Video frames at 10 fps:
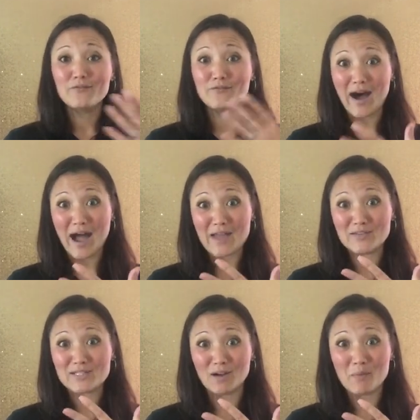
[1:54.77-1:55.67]
5
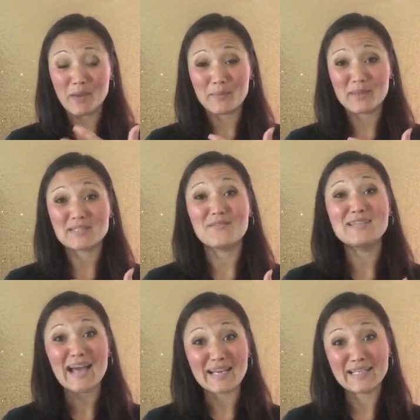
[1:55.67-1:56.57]
installment payments of
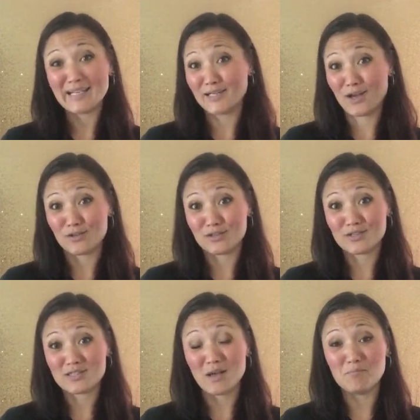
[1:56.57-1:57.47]

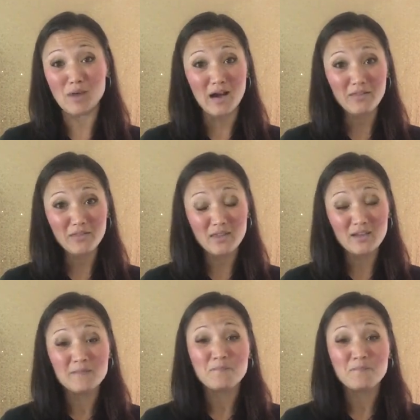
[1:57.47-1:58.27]
$99 a month,